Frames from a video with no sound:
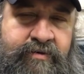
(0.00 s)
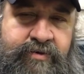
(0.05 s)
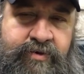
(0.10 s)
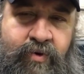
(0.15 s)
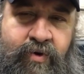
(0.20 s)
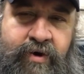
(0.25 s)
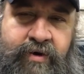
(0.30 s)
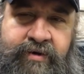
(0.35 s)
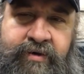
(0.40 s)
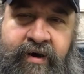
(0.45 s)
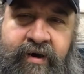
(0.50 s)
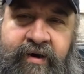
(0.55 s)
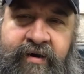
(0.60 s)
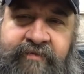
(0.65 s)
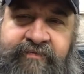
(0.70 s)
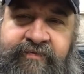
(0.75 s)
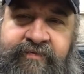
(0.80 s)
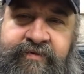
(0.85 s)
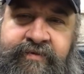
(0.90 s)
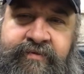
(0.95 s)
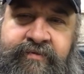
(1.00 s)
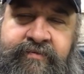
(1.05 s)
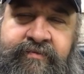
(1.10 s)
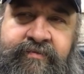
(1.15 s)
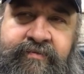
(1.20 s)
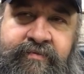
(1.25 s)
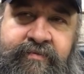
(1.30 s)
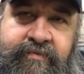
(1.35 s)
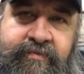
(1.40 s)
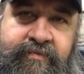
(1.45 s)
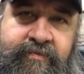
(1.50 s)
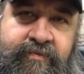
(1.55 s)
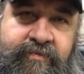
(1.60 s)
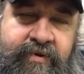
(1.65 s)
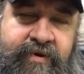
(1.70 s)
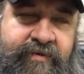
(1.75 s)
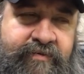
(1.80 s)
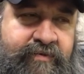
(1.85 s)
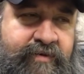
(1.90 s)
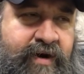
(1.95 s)
torqued off and
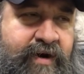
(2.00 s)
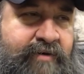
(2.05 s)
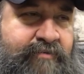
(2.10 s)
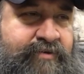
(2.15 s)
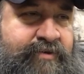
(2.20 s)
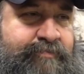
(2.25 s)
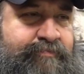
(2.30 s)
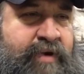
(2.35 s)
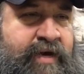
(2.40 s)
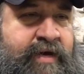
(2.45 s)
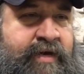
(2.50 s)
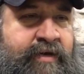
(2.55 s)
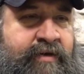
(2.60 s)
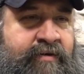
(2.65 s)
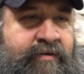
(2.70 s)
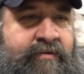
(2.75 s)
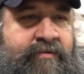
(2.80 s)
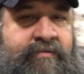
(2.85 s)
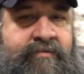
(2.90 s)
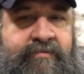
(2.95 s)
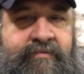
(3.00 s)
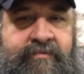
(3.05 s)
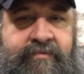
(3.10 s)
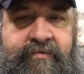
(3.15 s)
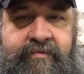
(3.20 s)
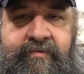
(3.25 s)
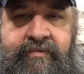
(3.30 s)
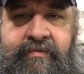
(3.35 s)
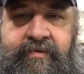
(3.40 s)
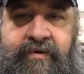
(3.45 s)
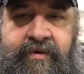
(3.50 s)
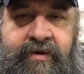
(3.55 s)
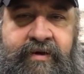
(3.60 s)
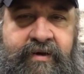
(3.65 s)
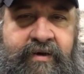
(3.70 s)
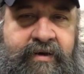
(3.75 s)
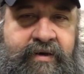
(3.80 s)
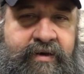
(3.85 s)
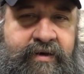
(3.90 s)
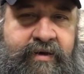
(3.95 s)
whatever I was paying
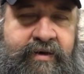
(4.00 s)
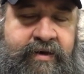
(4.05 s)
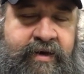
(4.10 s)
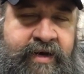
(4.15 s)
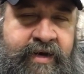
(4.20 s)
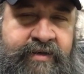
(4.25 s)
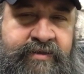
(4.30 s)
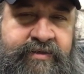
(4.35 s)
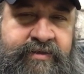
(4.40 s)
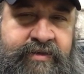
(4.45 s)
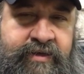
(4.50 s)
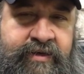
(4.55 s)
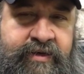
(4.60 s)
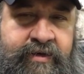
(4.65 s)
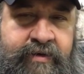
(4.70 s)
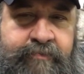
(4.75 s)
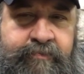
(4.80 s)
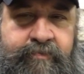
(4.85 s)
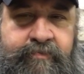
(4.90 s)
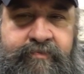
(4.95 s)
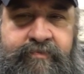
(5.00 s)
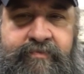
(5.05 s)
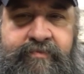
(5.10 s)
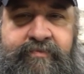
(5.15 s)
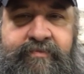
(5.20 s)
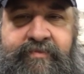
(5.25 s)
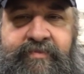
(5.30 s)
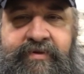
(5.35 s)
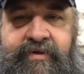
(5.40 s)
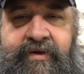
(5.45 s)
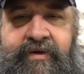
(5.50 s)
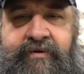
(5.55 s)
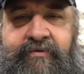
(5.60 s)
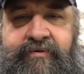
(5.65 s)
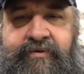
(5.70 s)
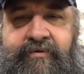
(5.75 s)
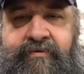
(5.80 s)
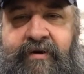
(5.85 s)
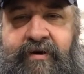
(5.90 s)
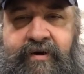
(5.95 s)
and had set up, you know,
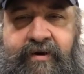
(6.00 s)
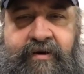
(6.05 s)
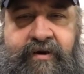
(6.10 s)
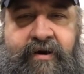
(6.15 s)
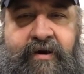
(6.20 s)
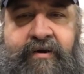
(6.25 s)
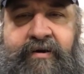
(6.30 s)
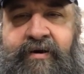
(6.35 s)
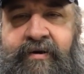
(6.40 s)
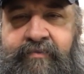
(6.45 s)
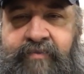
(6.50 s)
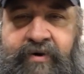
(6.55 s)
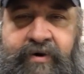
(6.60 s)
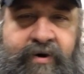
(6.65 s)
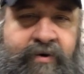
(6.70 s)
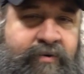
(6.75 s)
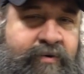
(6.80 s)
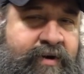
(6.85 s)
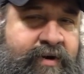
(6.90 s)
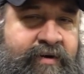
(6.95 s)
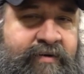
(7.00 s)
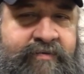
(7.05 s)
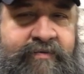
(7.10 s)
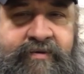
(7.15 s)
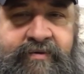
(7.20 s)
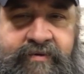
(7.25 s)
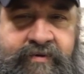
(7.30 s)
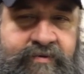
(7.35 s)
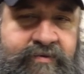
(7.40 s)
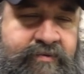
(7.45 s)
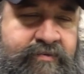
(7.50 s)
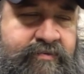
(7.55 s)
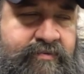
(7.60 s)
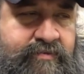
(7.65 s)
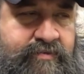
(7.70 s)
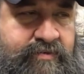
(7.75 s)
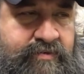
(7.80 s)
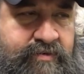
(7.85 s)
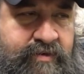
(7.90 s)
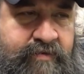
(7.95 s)
with the credit card number or whatever or
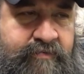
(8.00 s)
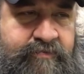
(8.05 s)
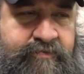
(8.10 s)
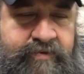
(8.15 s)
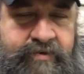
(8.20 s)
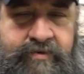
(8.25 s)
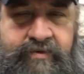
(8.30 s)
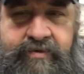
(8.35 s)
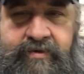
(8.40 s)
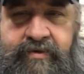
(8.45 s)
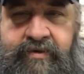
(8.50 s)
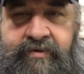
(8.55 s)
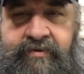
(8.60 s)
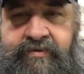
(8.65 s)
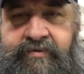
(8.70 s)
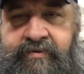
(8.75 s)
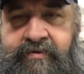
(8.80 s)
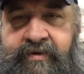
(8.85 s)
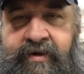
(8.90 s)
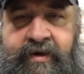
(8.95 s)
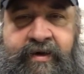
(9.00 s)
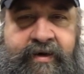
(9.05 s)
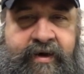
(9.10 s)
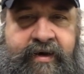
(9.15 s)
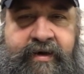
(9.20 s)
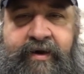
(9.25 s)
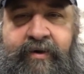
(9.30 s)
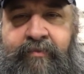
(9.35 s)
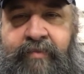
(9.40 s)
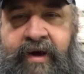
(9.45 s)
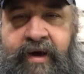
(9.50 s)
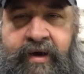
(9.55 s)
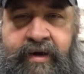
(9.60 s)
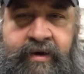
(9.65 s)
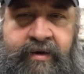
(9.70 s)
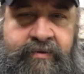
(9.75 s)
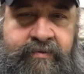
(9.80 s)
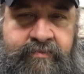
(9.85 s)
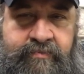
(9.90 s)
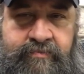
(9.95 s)
stuff that, you know, so now I got to go back
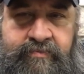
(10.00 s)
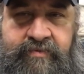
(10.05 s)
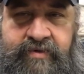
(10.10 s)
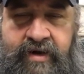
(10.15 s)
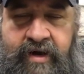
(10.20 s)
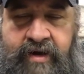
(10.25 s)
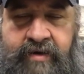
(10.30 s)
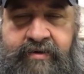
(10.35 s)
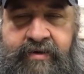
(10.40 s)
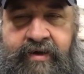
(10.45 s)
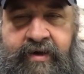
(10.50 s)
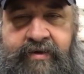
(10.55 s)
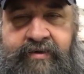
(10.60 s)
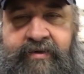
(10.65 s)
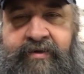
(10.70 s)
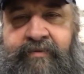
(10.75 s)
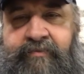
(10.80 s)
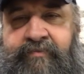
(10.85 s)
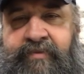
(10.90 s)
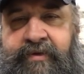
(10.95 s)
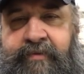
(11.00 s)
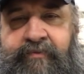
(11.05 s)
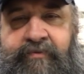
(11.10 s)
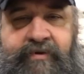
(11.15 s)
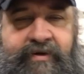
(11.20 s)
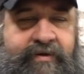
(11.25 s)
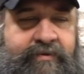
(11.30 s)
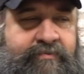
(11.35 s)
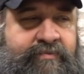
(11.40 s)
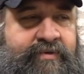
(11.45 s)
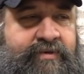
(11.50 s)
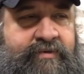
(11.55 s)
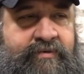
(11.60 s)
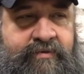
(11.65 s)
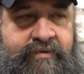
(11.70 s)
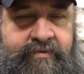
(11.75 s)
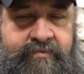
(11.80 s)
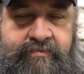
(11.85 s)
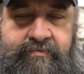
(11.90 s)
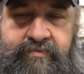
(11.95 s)
and contact them people, give them new,
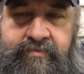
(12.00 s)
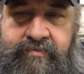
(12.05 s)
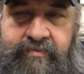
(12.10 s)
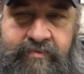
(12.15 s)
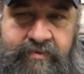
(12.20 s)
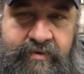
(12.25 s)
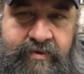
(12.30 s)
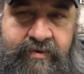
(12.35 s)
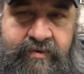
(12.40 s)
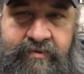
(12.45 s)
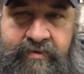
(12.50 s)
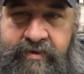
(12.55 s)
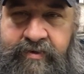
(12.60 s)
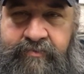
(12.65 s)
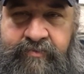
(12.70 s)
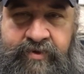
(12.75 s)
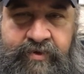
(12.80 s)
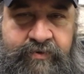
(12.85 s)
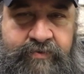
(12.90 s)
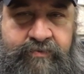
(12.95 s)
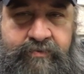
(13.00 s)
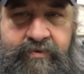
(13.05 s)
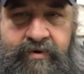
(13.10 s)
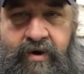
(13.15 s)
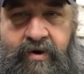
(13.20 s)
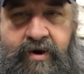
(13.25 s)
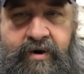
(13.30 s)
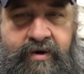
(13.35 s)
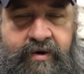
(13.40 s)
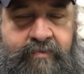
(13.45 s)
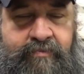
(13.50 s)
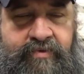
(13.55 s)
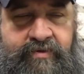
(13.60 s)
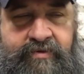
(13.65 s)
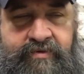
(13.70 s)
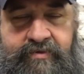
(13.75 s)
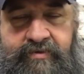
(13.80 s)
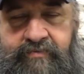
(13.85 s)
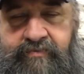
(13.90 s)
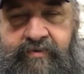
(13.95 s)
you know, give them new card
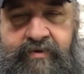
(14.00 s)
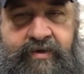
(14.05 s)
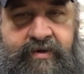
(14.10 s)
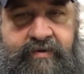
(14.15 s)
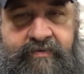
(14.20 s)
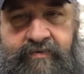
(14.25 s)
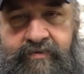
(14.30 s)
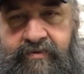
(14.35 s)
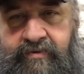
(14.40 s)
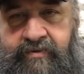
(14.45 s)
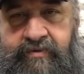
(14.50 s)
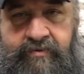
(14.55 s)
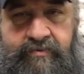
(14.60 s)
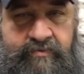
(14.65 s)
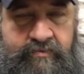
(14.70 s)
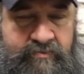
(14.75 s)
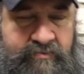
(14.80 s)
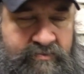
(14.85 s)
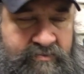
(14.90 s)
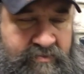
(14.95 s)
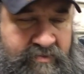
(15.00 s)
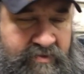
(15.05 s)
numbers and whatever and